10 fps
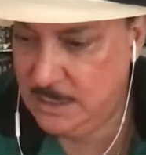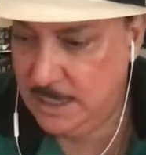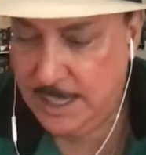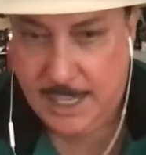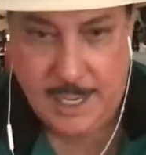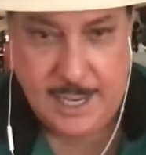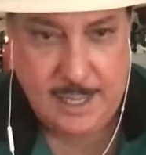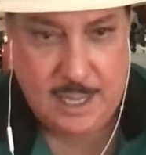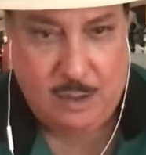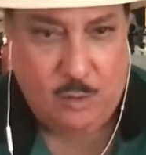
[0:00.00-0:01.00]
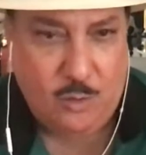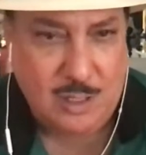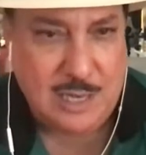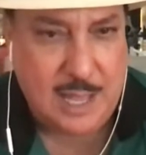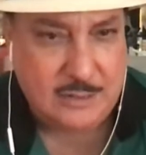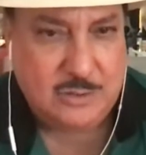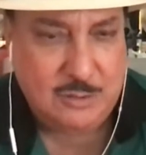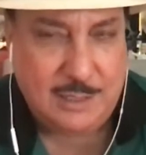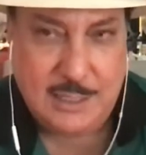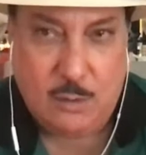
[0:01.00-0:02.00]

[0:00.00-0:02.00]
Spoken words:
and I owe a lot to, I think